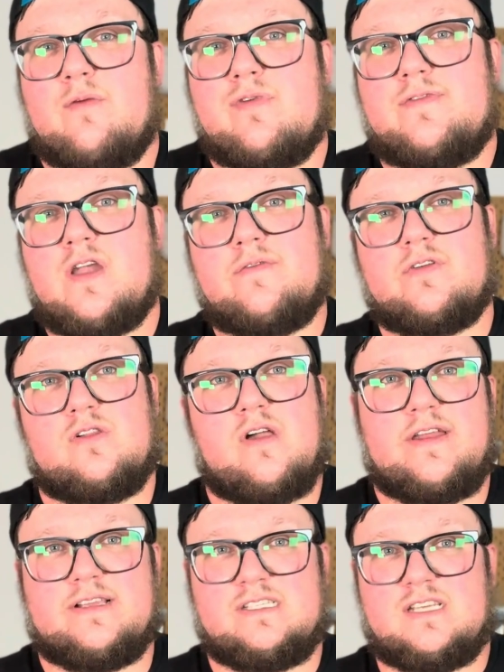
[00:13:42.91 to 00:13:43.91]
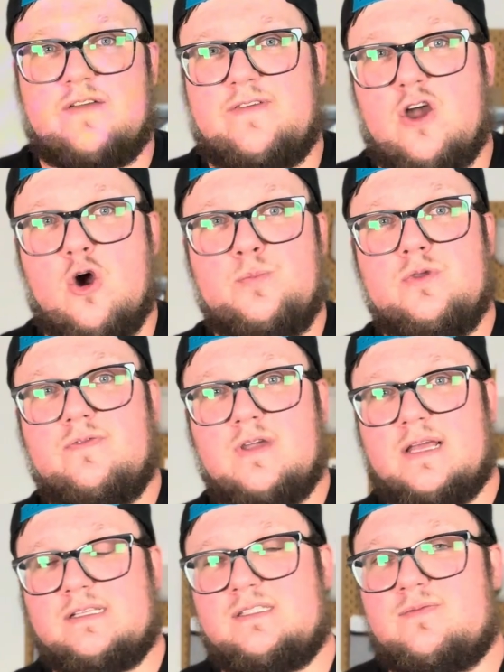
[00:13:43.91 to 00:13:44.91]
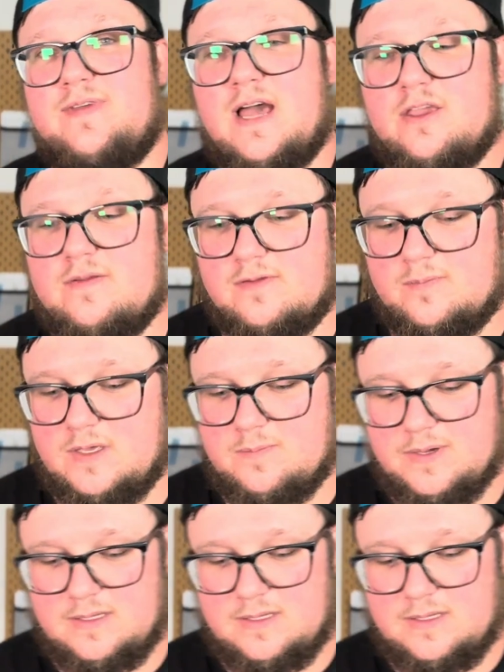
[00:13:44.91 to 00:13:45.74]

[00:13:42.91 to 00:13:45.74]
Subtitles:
We've covered a lot of stuff. I hope you've gotten some value from it.